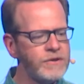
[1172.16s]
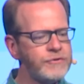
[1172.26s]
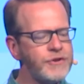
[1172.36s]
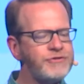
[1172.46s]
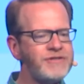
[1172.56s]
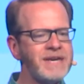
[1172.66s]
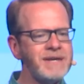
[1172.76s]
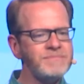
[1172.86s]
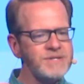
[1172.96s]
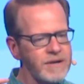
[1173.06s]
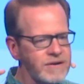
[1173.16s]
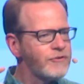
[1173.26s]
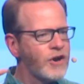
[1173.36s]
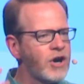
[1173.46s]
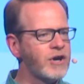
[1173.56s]
The themes are
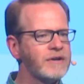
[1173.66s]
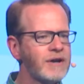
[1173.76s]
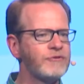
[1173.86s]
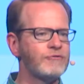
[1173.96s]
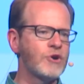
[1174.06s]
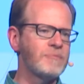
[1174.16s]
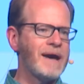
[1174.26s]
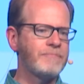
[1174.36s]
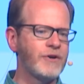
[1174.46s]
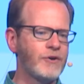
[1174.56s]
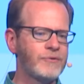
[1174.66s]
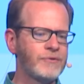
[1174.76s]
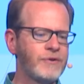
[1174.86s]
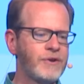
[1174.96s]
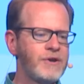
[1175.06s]
the heart of the roadmap, though.
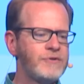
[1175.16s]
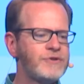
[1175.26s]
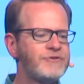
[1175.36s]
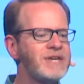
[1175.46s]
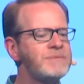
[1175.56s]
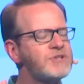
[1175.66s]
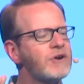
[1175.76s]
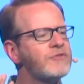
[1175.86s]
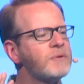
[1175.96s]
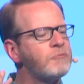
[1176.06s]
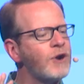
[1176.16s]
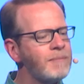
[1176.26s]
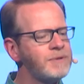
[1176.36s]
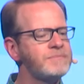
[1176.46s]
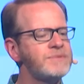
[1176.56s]
The themes are the
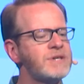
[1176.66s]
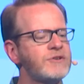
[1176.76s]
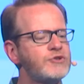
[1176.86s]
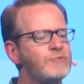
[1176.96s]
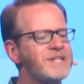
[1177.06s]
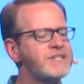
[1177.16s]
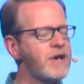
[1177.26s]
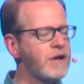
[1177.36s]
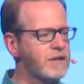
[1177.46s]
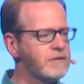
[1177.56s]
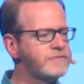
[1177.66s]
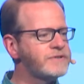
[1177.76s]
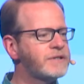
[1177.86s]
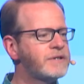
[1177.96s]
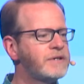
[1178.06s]
problems to be solved,
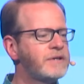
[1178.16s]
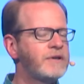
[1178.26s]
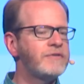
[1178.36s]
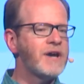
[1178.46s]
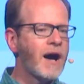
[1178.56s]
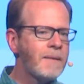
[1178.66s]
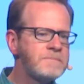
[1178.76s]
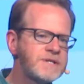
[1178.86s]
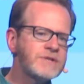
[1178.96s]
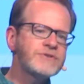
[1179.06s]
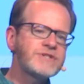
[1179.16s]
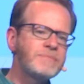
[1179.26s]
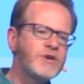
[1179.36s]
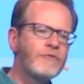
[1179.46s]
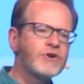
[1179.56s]
the obstacles to
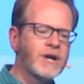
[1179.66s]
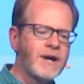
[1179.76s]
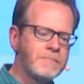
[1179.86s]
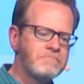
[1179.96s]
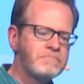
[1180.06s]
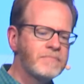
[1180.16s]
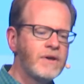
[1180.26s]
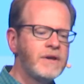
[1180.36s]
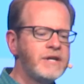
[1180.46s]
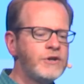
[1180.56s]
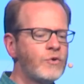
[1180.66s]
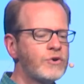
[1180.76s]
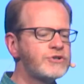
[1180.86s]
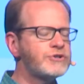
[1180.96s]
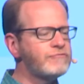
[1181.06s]
be overcome in
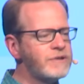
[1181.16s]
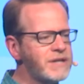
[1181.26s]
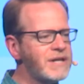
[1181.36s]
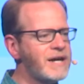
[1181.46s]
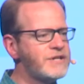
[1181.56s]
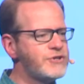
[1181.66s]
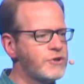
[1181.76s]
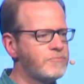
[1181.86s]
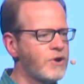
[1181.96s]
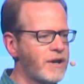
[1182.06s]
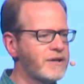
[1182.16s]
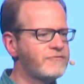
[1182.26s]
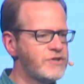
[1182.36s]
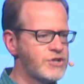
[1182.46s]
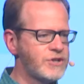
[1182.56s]
order to realize your product
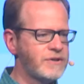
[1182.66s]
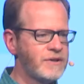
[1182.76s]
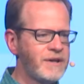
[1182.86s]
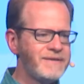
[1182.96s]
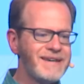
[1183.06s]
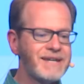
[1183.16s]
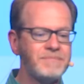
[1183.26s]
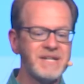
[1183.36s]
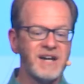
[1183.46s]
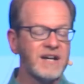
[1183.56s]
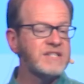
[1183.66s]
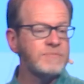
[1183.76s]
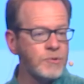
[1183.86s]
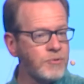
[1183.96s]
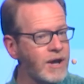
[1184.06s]
vision. They can be
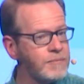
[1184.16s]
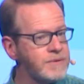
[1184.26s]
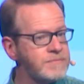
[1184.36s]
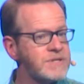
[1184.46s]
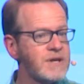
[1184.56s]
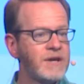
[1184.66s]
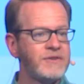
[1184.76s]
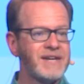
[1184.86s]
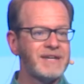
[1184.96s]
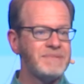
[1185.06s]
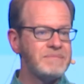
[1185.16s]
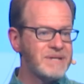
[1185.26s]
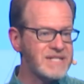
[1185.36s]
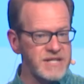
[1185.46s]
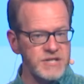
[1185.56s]
customer problems, they can be
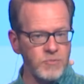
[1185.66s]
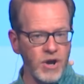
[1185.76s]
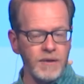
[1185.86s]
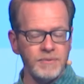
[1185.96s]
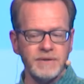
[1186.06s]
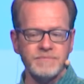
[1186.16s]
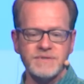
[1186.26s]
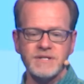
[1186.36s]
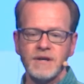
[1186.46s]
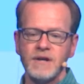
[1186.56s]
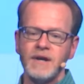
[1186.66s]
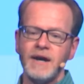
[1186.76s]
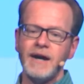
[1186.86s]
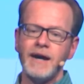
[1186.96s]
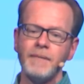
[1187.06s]
business problems,
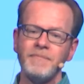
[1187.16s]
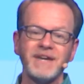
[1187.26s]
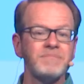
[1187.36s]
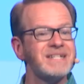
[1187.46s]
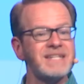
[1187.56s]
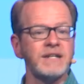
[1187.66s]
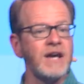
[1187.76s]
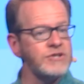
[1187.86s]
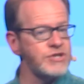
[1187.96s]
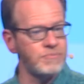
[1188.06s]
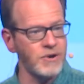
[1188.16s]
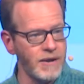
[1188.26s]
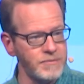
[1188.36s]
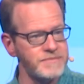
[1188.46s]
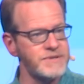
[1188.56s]
they can be technology
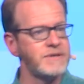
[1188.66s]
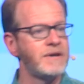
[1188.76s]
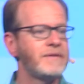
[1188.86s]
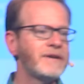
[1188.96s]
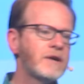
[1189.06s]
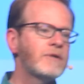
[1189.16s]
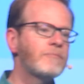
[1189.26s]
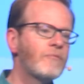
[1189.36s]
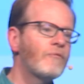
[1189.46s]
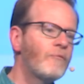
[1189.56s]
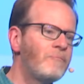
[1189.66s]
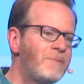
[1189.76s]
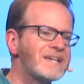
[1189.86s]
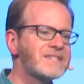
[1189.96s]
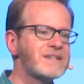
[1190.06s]
problems. They're
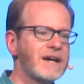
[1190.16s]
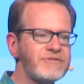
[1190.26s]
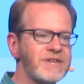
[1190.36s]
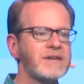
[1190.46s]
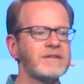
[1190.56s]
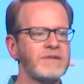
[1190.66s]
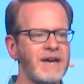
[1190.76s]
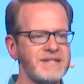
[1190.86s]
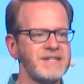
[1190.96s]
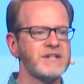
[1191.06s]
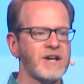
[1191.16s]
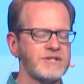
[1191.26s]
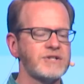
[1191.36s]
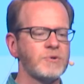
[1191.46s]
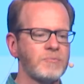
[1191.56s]
best, I think, as in
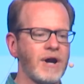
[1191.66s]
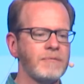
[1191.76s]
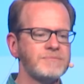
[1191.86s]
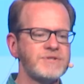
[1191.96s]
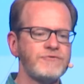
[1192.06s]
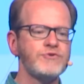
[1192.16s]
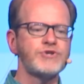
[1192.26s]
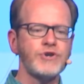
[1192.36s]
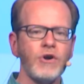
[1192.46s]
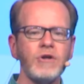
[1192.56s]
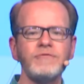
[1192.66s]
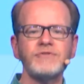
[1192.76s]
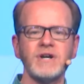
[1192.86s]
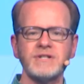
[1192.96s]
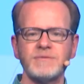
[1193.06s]
customer problems. If you solve
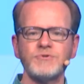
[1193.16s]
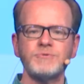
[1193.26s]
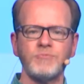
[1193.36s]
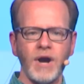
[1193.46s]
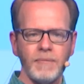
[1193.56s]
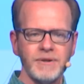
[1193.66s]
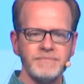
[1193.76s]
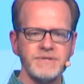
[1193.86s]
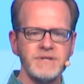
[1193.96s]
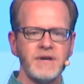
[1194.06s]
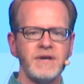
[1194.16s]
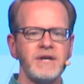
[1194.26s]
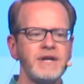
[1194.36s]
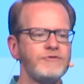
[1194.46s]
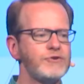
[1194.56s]
customers' problems,
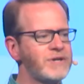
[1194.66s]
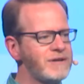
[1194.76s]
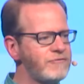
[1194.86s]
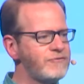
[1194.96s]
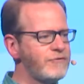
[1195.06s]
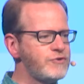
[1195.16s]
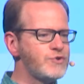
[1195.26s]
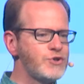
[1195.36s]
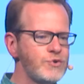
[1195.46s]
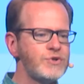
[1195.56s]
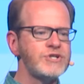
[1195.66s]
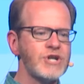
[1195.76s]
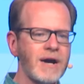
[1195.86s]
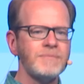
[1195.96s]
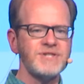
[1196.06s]
if you do the
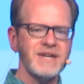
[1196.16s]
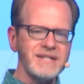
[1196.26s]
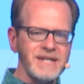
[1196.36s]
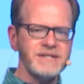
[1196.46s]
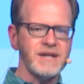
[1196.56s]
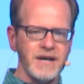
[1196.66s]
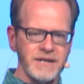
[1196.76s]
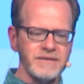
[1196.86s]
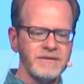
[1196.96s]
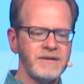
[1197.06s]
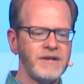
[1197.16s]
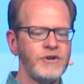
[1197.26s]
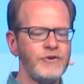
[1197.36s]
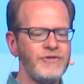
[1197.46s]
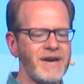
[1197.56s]
jobs they need done,
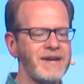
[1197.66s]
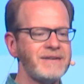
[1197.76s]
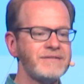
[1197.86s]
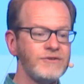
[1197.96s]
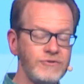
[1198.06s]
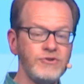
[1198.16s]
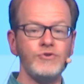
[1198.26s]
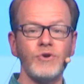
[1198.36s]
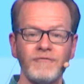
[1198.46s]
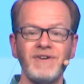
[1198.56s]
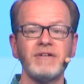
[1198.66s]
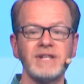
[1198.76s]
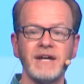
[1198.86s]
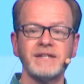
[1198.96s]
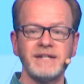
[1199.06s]
then you are very
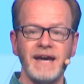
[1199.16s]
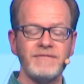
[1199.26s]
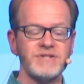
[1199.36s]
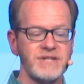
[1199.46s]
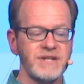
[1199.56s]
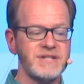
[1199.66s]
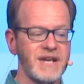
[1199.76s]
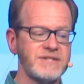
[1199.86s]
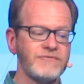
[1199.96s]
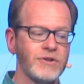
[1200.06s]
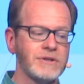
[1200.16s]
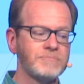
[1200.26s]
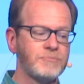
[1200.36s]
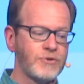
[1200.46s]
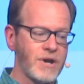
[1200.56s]
likely to have a successful
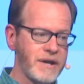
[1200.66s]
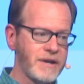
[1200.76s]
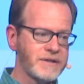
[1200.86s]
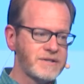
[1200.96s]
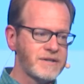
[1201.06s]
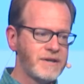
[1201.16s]
product.